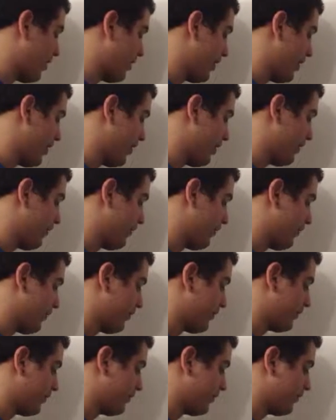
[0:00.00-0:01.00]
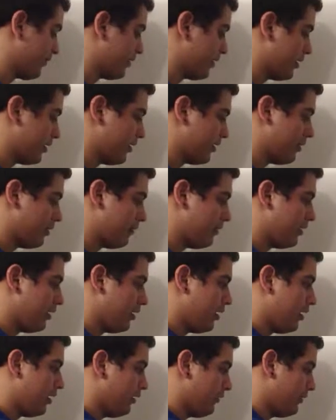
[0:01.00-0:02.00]
that if
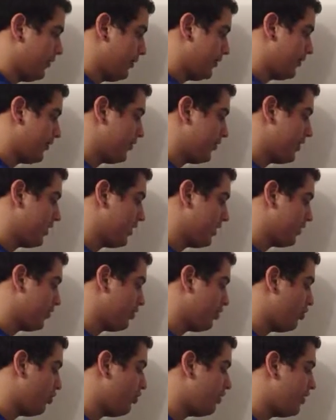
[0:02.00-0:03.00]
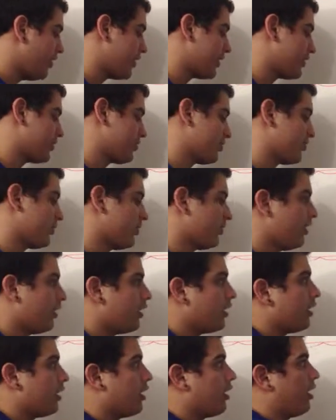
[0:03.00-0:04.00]
you study the tunics
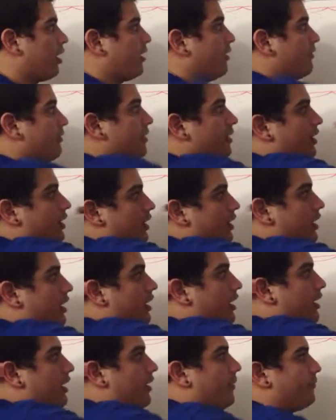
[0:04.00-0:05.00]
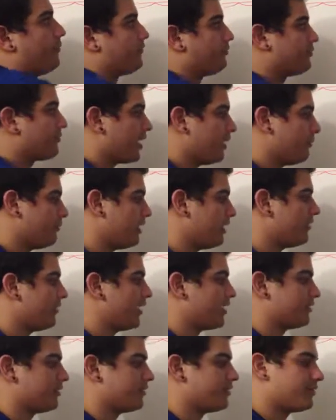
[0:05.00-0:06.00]
of the blood
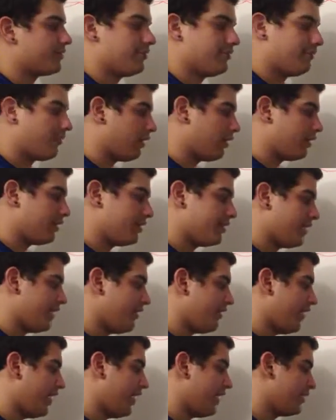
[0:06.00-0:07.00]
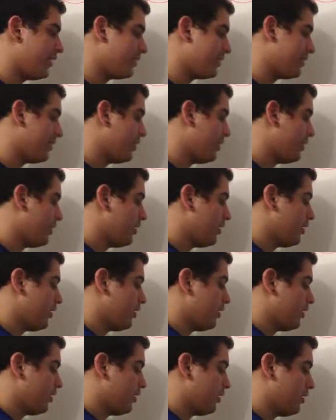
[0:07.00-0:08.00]
vessels, arteries and veins,
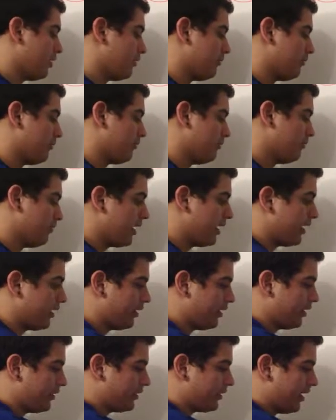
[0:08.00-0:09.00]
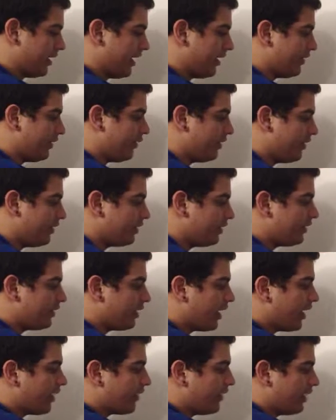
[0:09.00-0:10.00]
that there's an endothelial
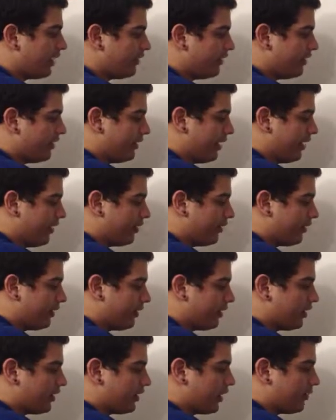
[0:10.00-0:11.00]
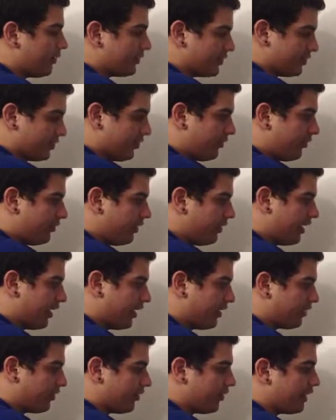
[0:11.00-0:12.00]
layer, and then the endothelial layer, which is the tunica
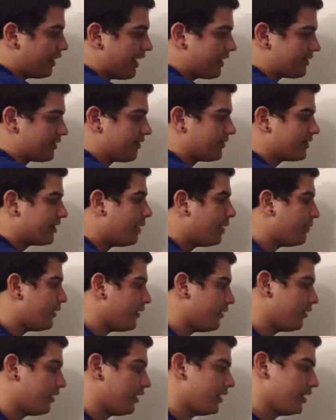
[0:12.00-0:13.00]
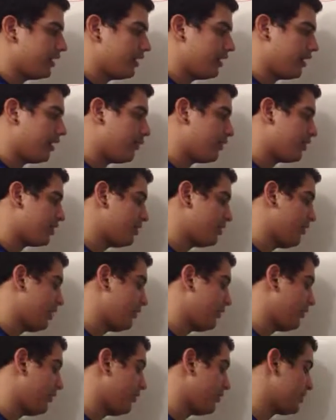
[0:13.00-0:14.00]
interna, has a subendothelial layer, which is made up
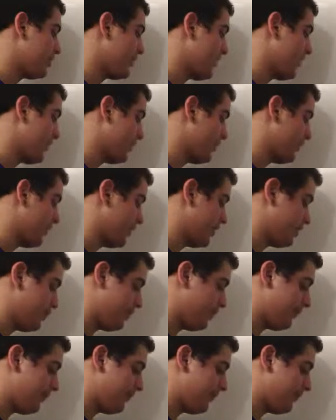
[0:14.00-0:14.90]
of loose connective tissue,